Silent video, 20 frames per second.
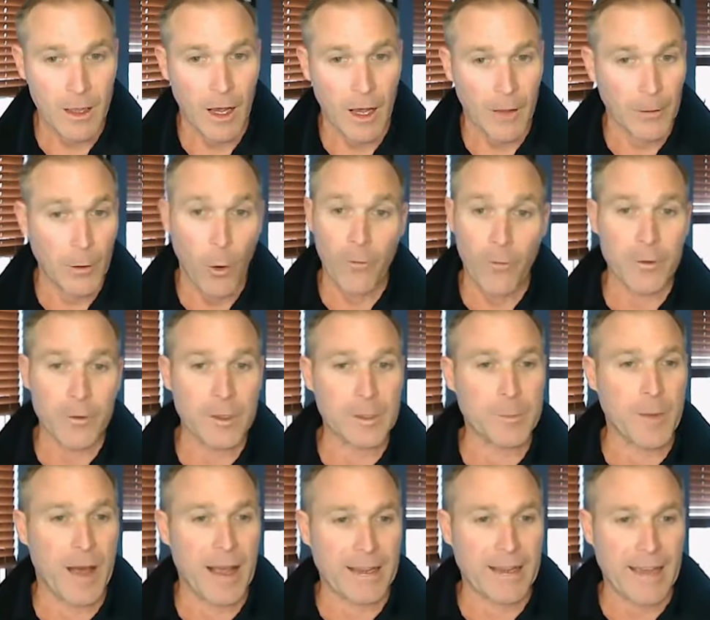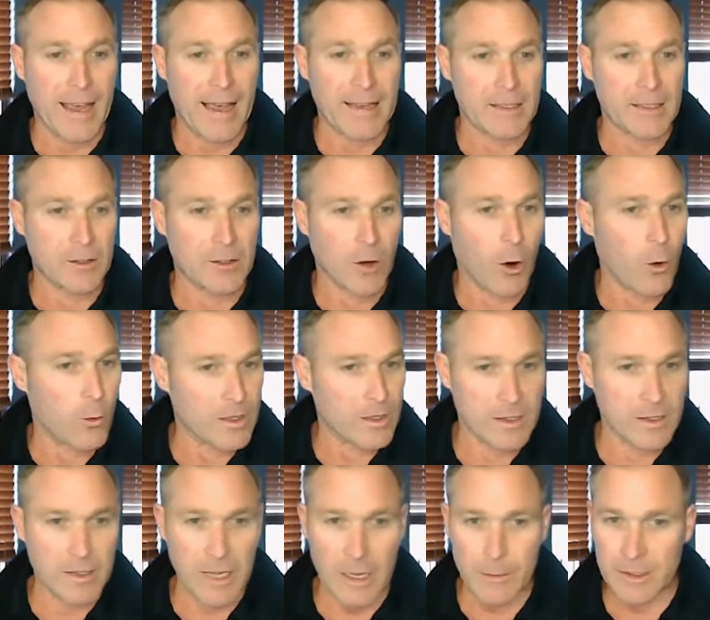Uh, the goal for this podcast is
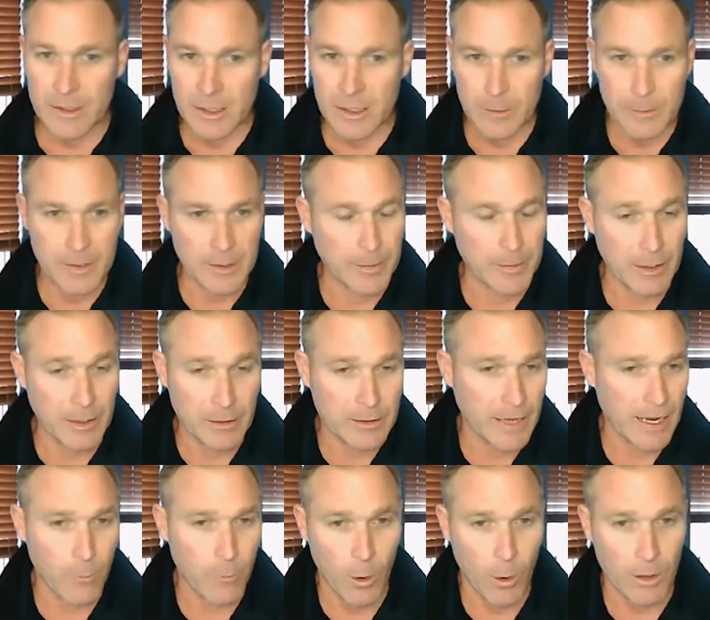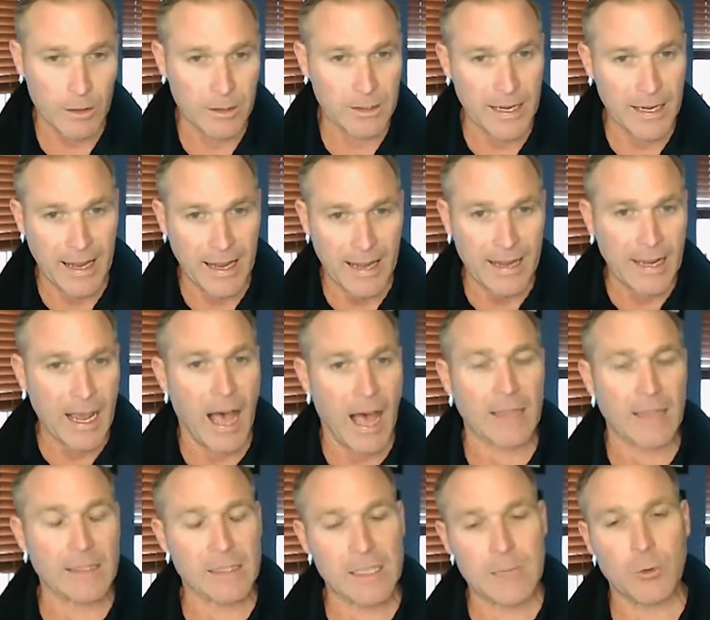always the same as it's been on day one: take a
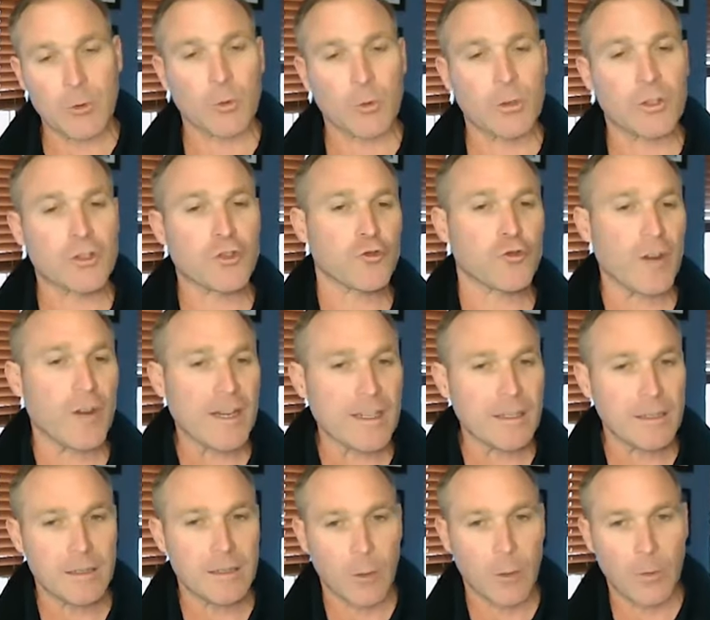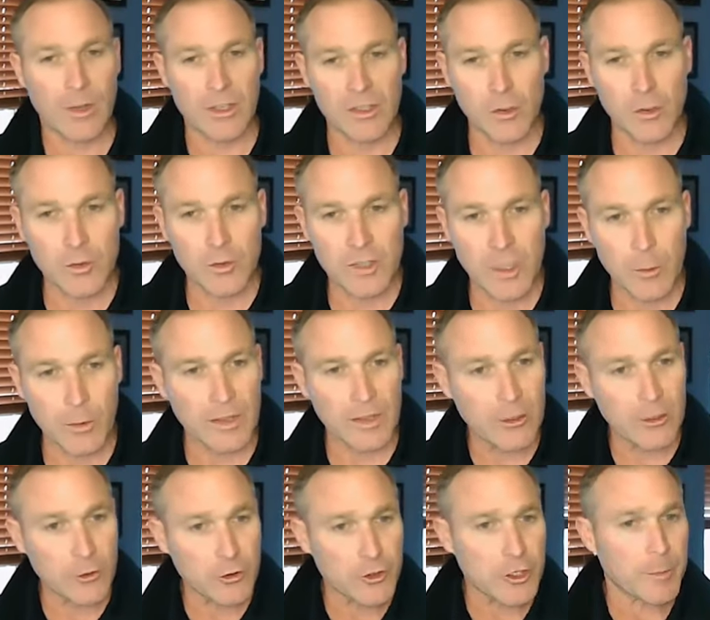concept or a trait that we associate with
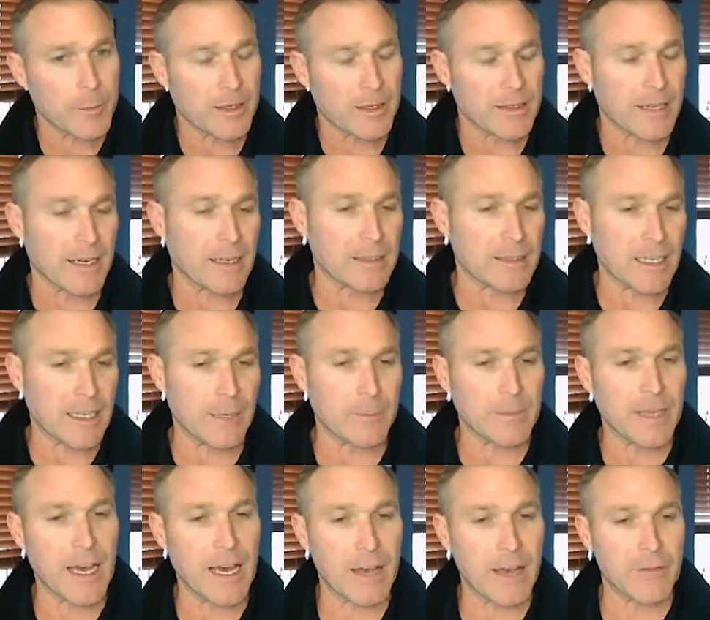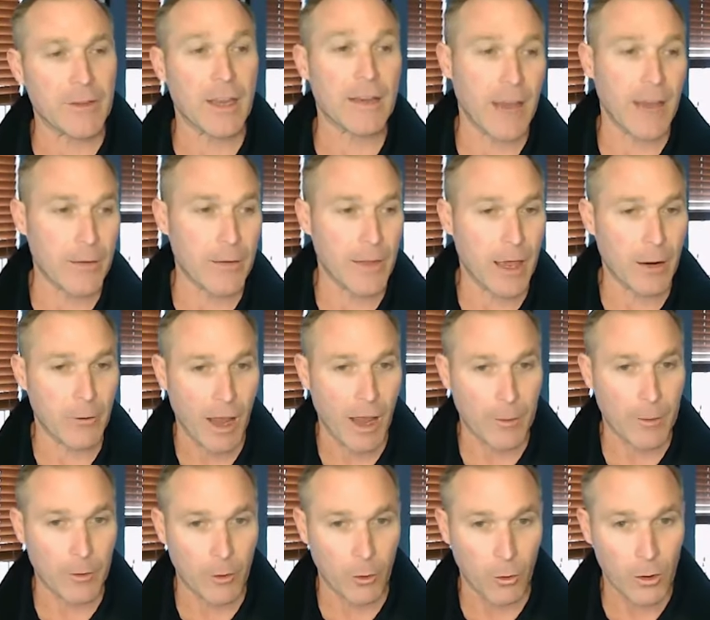leadership and take a deep dive down that
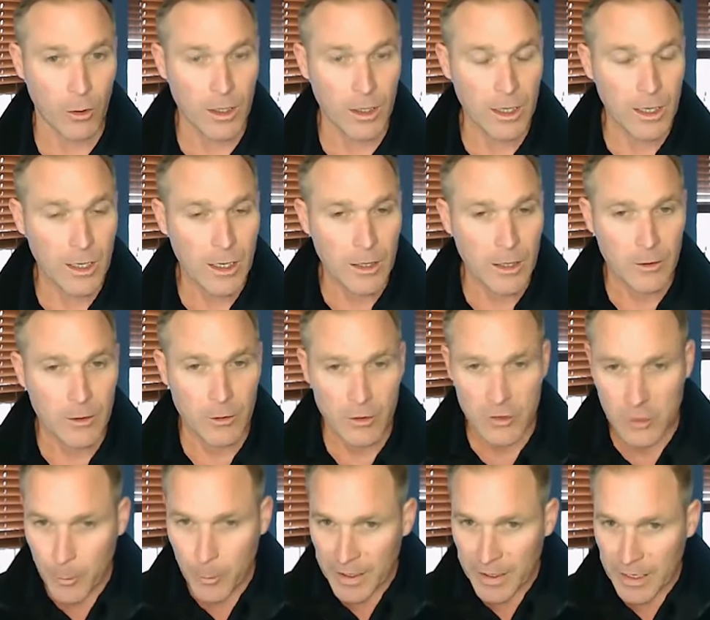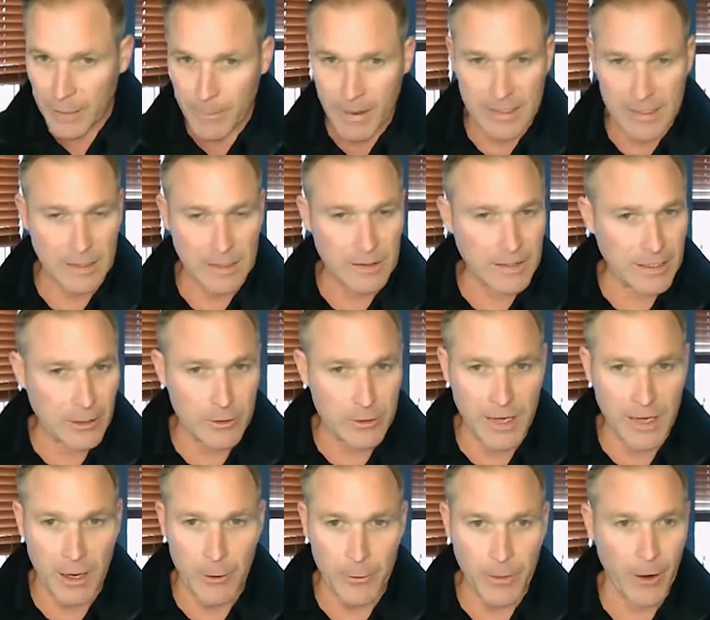rabbit hole. There's so many amazing
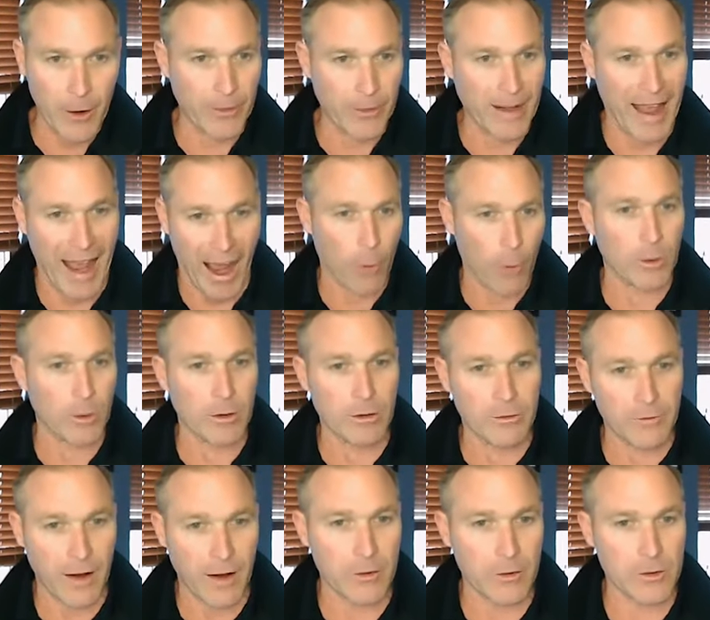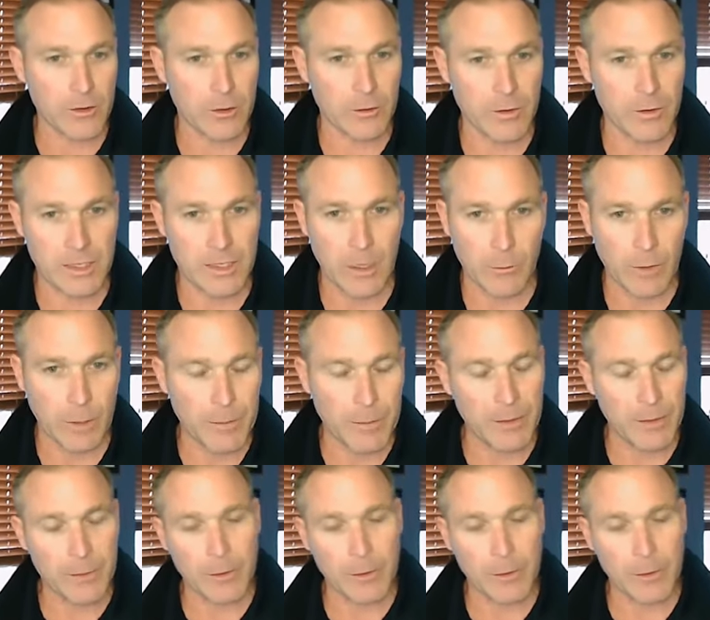leaders out there in our fire service, and I want to